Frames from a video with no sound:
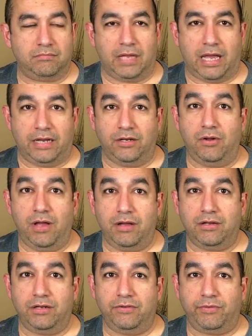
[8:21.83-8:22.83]
I know how
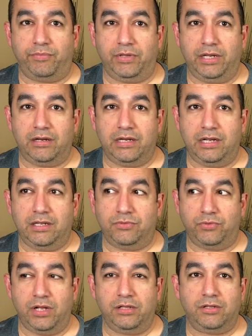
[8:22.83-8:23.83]
good of a player he is.
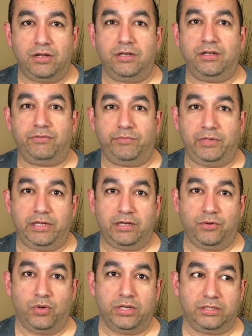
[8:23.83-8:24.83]
We all know how good of a player
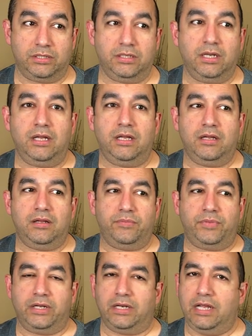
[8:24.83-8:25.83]
he was,
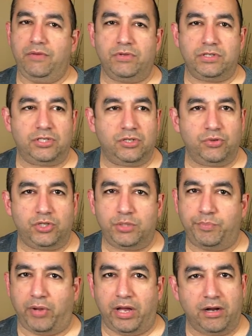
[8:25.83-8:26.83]
but he was so
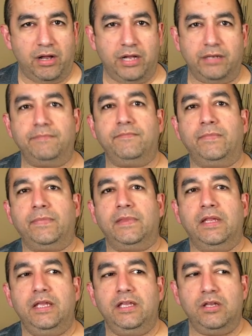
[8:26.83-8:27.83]
spot on.
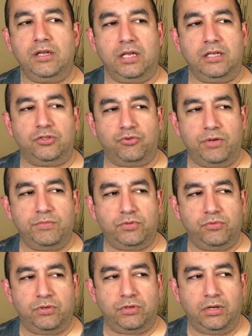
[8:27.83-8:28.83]
He, his drums
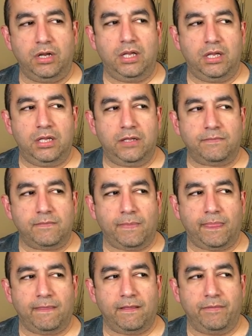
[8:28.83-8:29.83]
were,
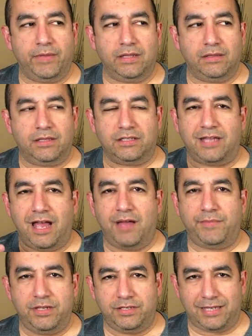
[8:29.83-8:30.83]
I mean, the
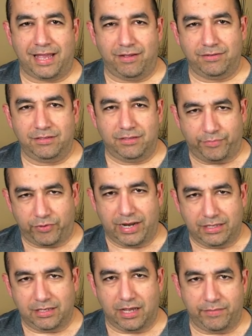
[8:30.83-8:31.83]
Tama sound, the
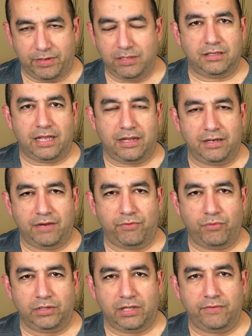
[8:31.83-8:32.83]
brand Tama that
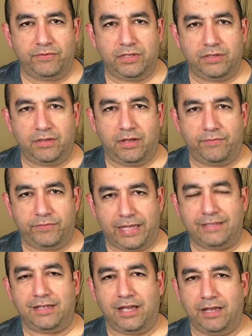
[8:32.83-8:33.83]
everyone loved of
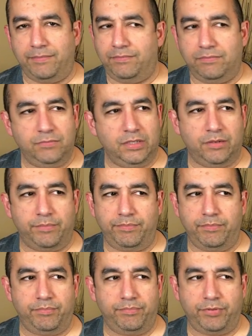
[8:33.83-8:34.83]
that time, you know,
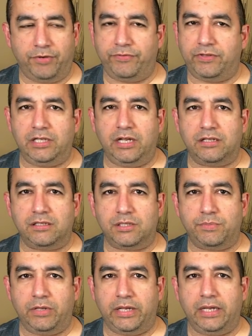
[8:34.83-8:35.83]
perfectly on
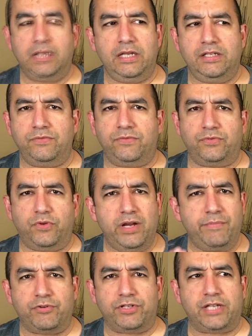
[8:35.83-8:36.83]
display. He was
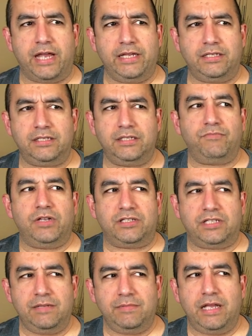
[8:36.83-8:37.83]
very precise. It
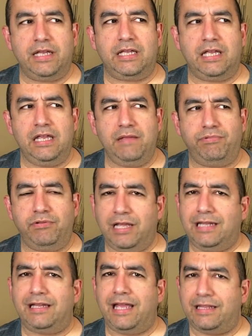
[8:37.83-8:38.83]
seemed like he
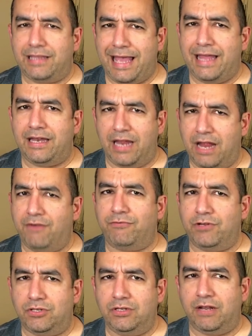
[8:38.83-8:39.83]
played like that
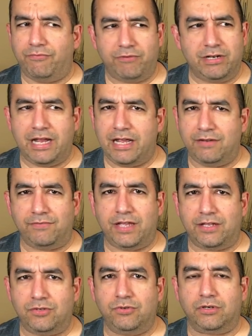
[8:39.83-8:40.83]
every every night of
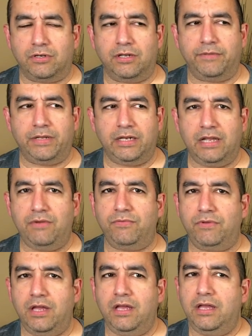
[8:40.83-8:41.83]
that tour. I mean, he
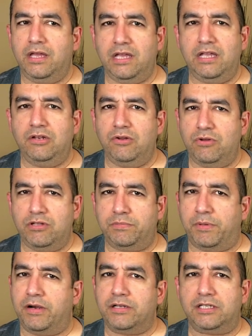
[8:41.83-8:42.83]
he knew his
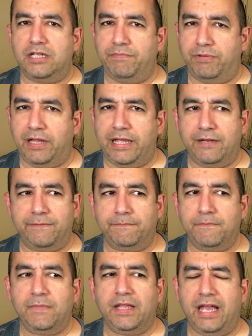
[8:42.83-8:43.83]
parts. He played them,
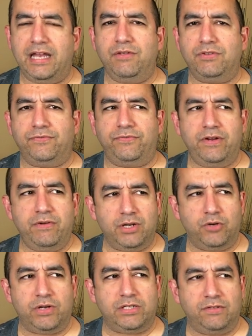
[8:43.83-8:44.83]
and he was very
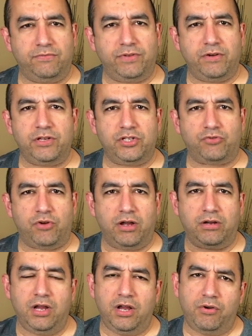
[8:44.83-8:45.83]
aggressive, very
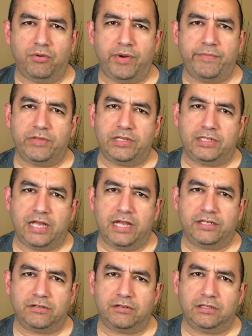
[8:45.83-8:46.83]
strong. Remember, these
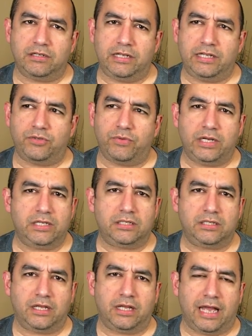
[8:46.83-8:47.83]
guys are in their late
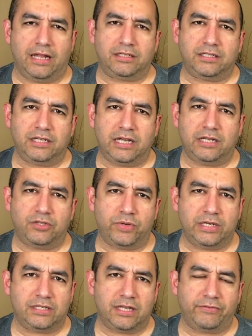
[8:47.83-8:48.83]
twenties. Uh, Alex and Geddy,
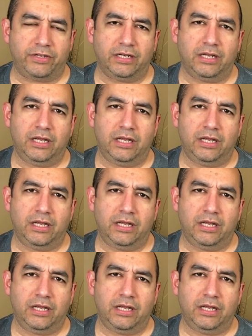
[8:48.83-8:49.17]
twenty-seven,